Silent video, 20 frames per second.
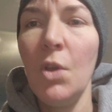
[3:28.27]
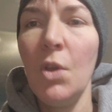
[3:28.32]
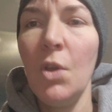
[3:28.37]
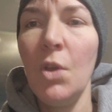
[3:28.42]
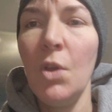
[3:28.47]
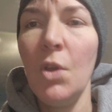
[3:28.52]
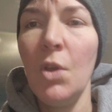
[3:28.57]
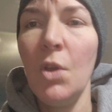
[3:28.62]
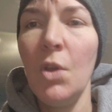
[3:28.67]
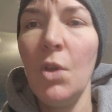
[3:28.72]
would
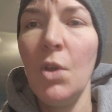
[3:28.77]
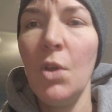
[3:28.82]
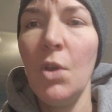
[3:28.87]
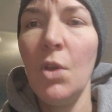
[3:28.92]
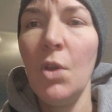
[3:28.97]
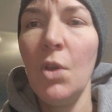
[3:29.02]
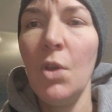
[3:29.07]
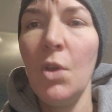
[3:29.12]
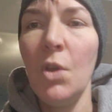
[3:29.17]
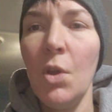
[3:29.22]
happen.
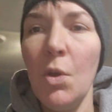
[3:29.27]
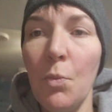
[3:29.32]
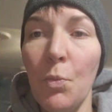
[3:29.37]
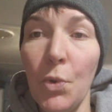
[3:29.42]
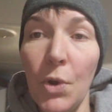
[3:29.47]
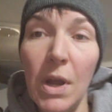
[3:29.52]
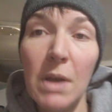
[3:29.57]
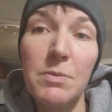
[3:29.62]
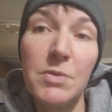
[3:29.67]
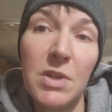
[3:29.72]

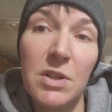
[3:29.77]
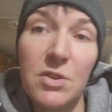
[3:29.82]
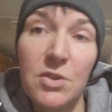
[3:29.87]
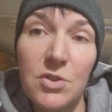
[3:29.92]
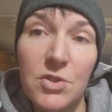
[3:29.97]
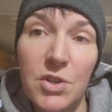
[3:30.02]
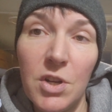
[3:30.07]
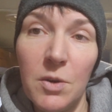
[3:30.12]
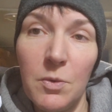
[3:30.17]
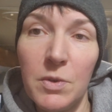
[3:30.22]
Perhaps I
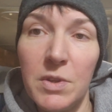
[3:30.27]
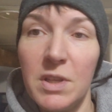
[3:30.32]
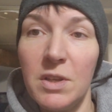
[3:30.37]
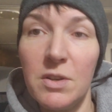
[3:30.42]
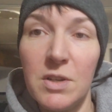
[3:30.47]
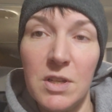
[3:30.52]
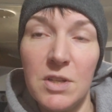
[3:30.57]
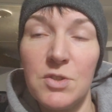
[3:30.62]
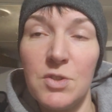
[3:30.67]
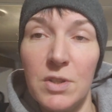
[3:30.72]
should start with the
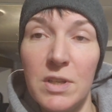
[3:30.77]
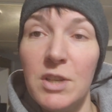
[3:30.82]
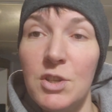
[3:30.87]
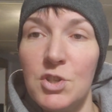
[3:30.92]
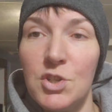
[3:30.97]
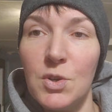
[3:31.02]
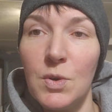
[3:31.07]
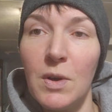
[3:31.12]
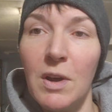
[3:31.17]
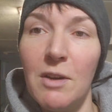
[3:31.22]
initial
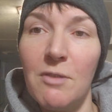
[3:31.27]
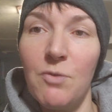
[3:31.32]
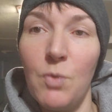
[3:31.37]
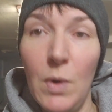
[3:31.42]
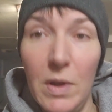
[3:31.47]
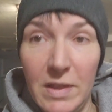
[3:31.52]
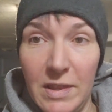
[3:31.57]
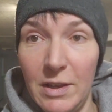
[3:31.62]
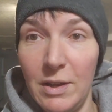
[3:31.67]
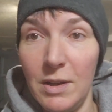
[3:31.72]
issue of
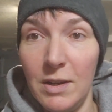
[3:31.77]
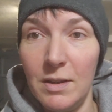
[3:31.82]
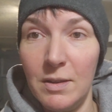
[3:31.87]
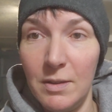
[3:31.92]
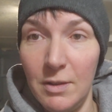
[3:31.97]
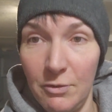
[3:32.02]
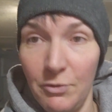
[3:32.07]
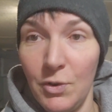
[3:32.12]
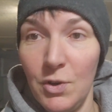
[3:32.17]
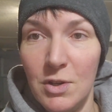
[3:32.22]
what
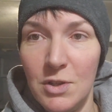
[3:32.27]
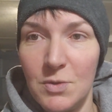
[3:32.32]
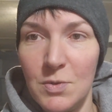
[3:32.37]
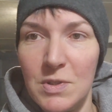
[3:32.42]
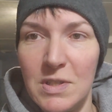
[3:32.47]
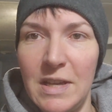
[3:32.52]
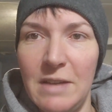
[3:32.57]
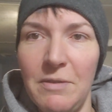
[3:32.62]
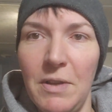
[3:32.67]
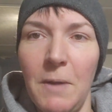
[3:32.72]
the furnace
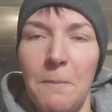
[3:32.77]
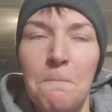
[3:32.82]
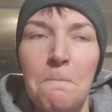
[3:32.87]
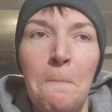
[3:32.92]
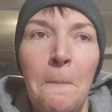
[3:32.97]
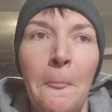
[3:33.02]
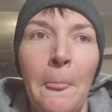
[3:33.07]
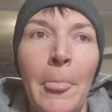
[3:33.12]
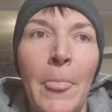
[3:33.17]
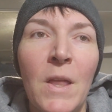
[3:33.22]
was having.
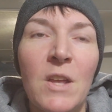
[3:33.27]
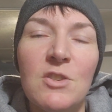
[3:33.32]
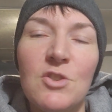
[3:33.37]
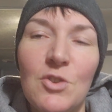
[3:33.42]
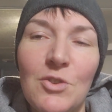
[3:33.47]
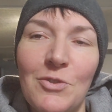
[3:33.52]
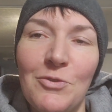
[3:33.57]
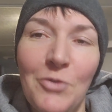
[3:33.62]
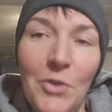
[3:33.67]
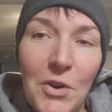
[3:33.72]

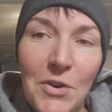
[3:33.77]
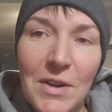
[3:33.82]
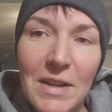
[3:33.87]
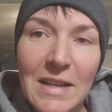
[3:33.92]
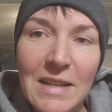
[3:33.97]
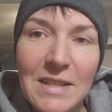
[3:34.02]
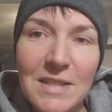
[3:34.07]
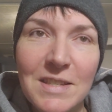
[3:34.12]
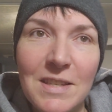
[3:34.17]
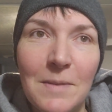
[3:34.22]
So the
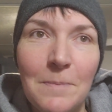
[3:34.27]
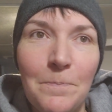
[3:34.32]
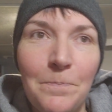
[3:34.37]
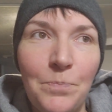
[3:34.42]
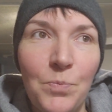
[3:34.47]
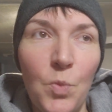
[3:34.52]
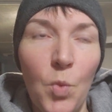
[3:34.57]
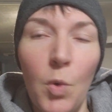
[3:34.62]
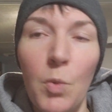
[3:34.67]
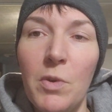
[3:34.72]
furnace,
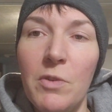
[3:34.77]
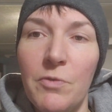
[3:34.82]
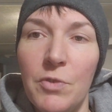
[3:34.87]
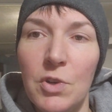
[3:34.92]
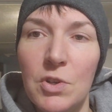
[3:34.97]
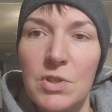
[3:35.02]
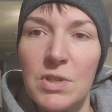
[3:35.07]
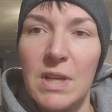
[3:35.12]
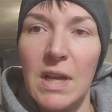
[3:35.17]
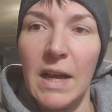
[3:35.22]
when we
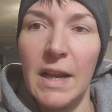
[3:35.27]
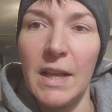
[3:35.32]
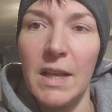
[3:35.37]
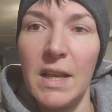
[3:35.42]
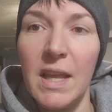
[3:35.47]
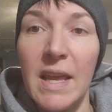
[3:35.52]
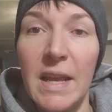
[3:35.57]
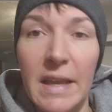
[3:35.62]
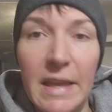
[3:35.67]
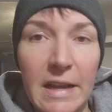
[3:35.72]
first got
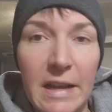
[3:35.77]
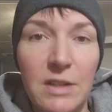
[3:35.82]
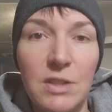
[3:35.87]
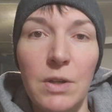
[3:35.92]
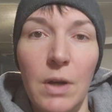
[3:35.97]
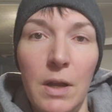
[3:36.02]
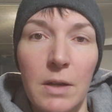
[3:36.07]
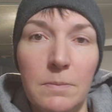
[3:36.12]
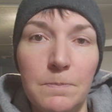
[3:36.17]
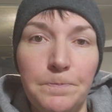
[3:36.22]
it, it kicked
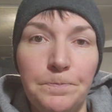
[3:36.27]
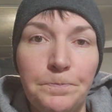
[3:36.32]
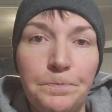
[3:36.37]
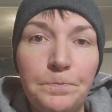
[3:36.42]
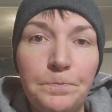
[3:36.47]
on.